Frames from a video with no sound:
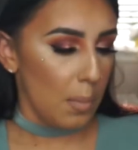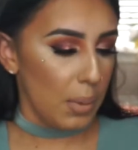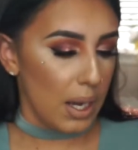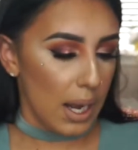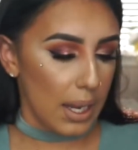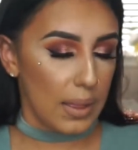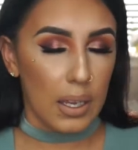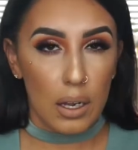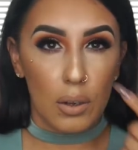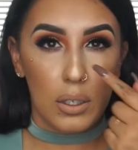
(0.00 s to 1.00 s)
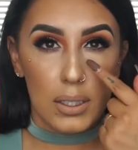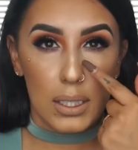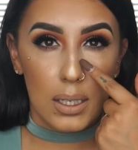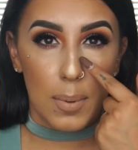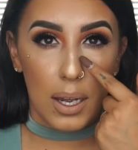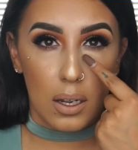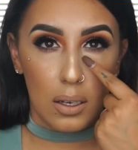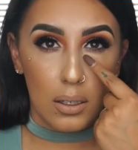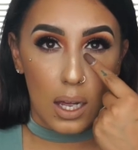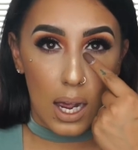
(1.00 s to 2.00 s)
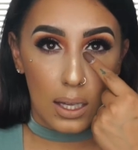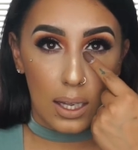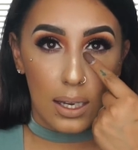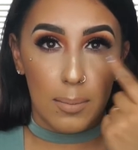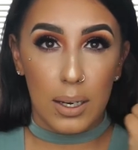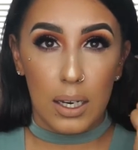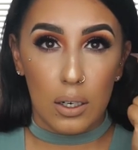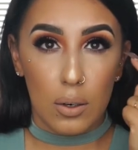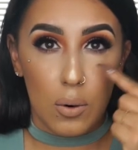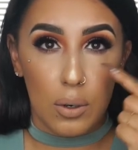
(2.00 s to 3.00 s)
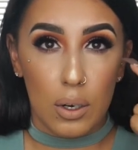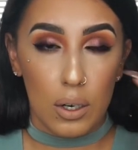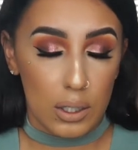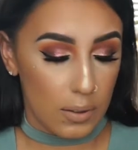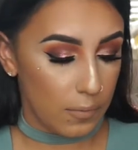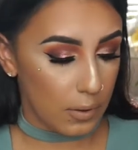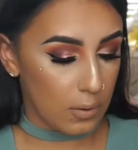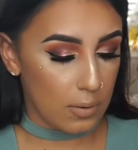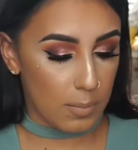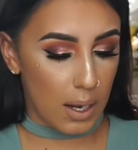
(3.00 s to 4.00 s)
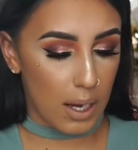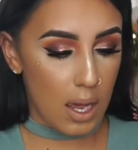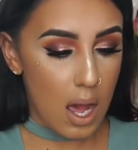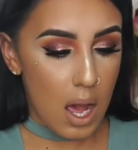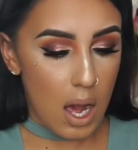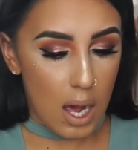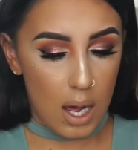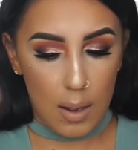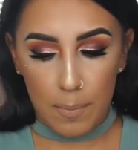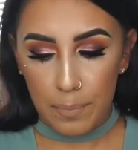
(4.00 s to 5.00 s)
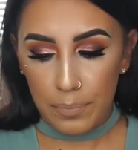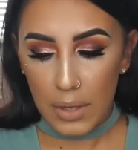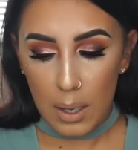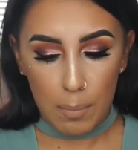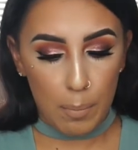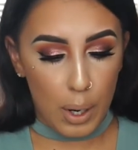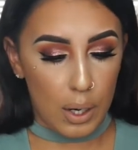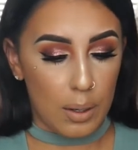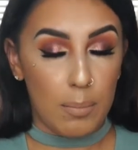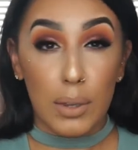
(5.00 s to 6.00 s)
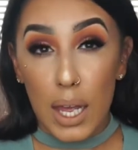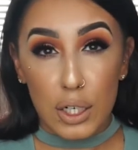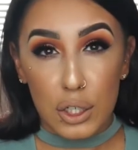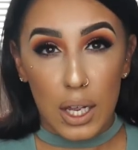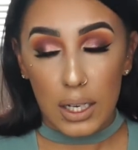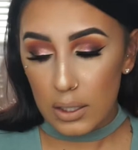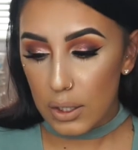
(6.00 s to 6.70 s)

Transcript: But I think I'll use it to pack on the highlight in my inner corner, diffuse my um, bottom lash line.